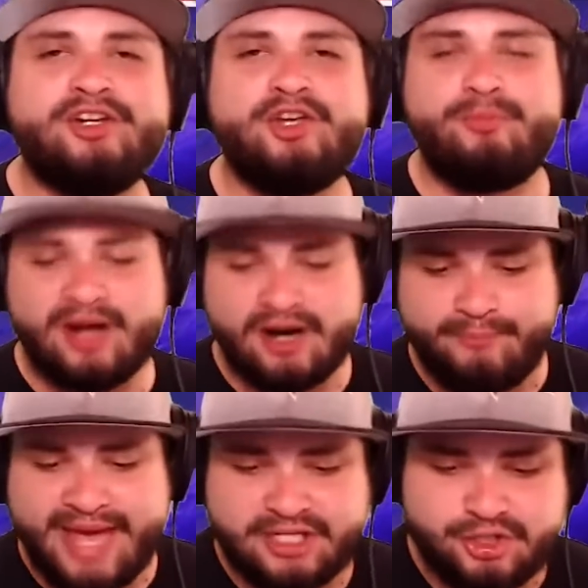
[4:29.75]
You brought up
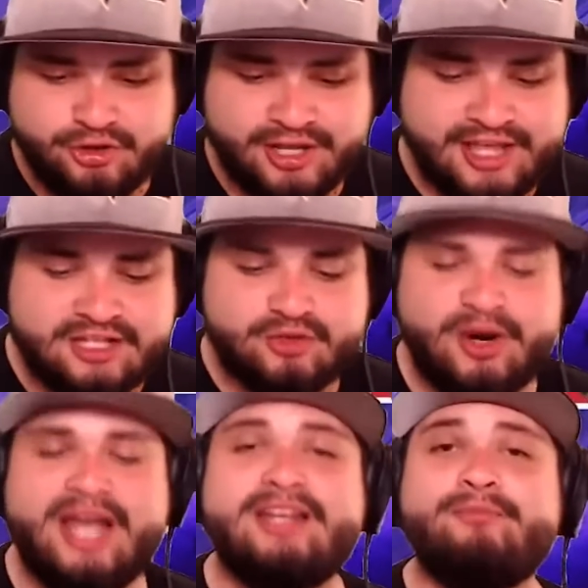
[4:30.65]
Matt Judon. That's
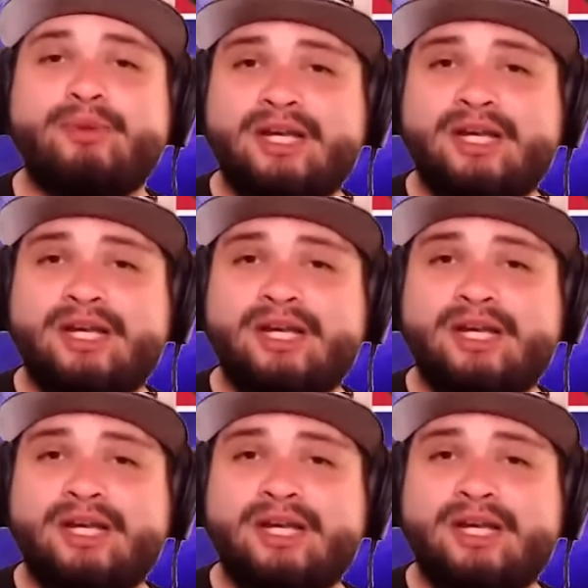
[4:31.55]
right.